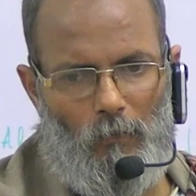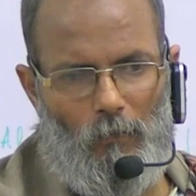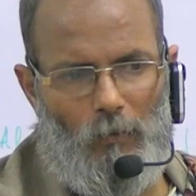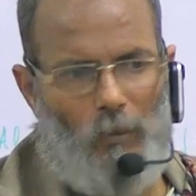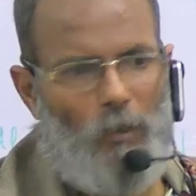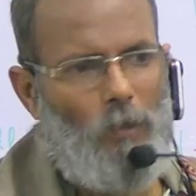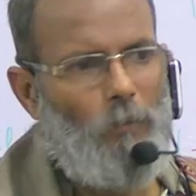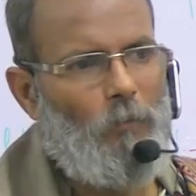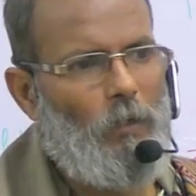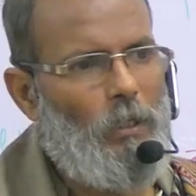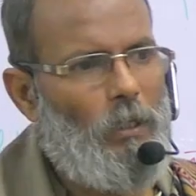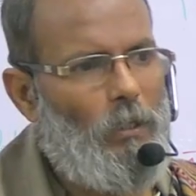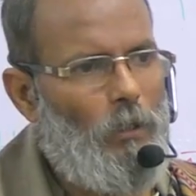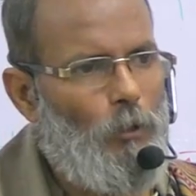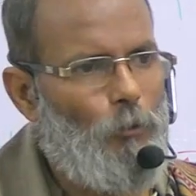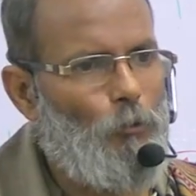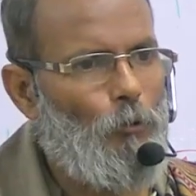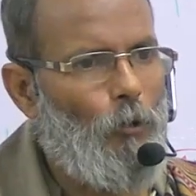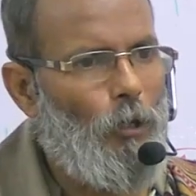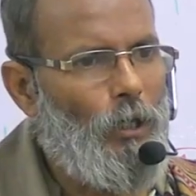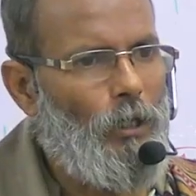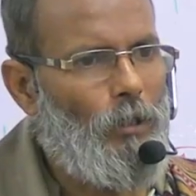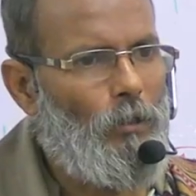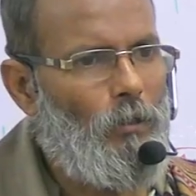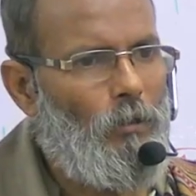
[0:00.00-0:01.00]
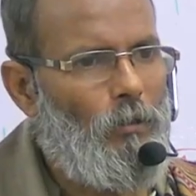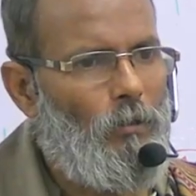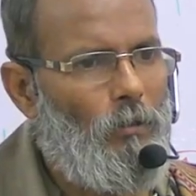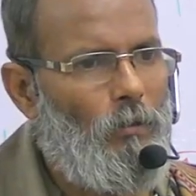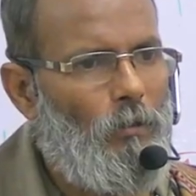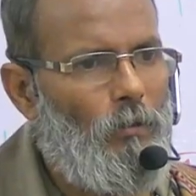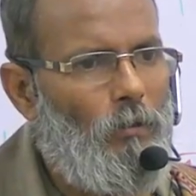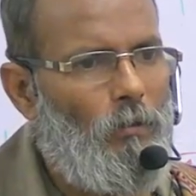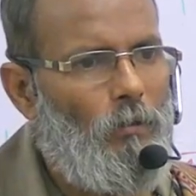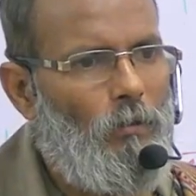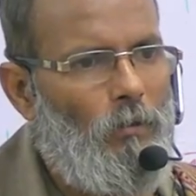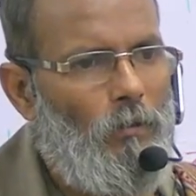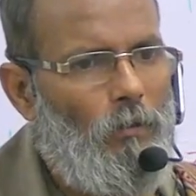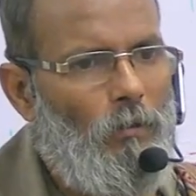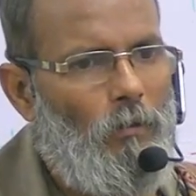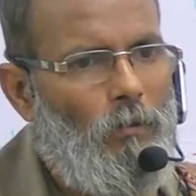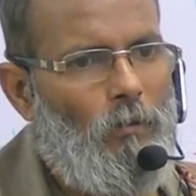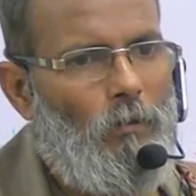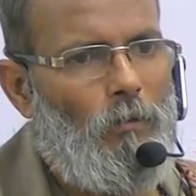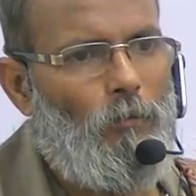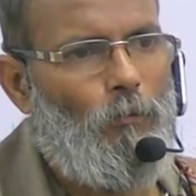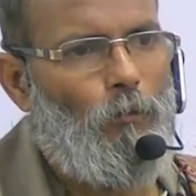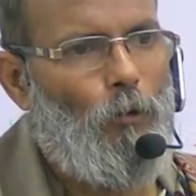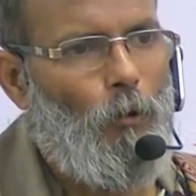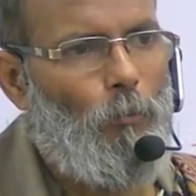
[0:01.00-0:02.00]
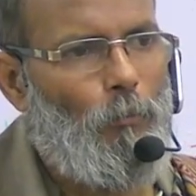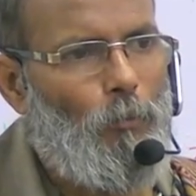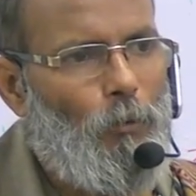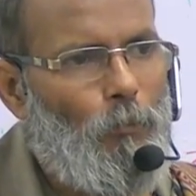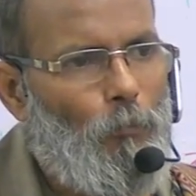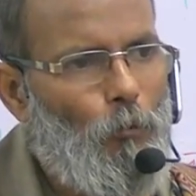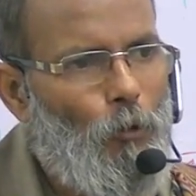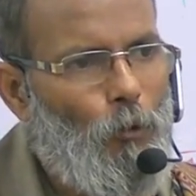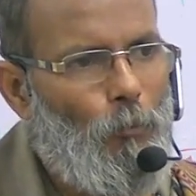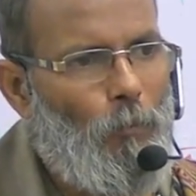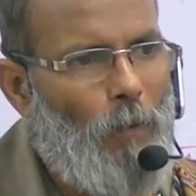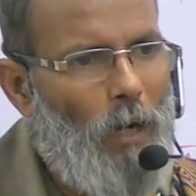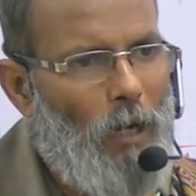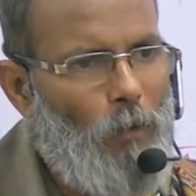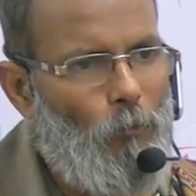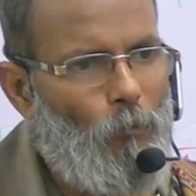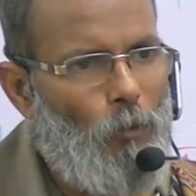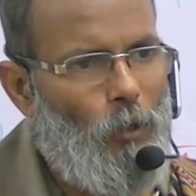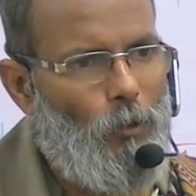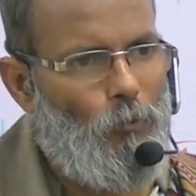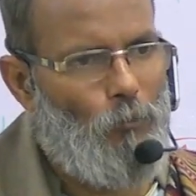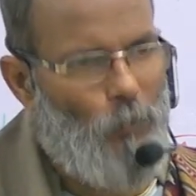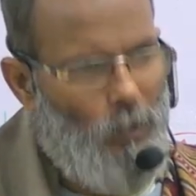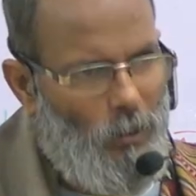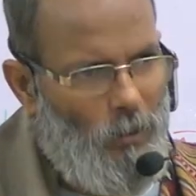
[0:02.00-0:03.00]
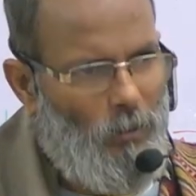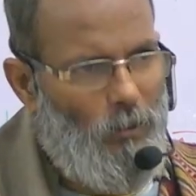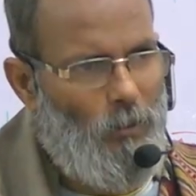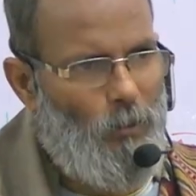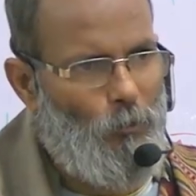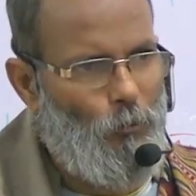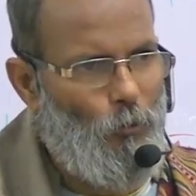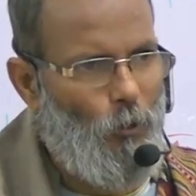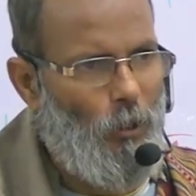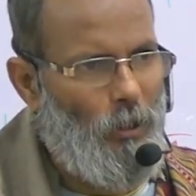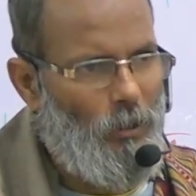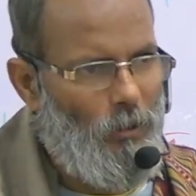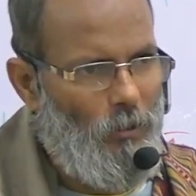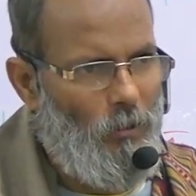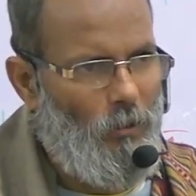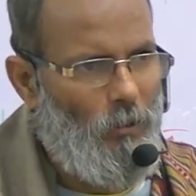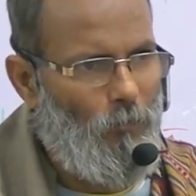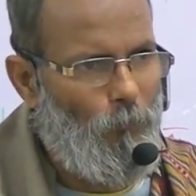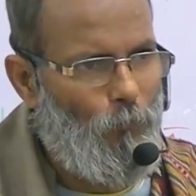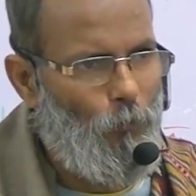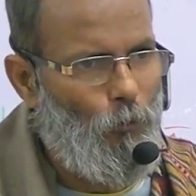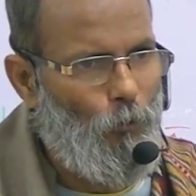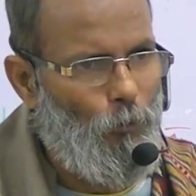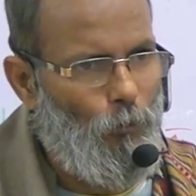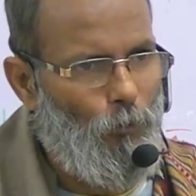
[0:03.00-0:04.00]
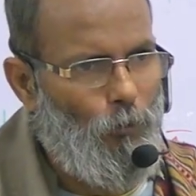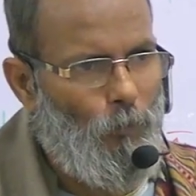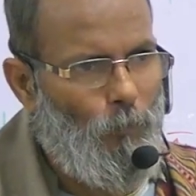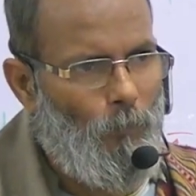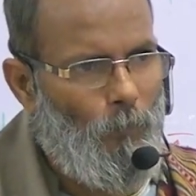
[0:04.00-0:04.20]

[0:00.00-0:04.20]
giving the joint from before backwards. What are the joints in the foot?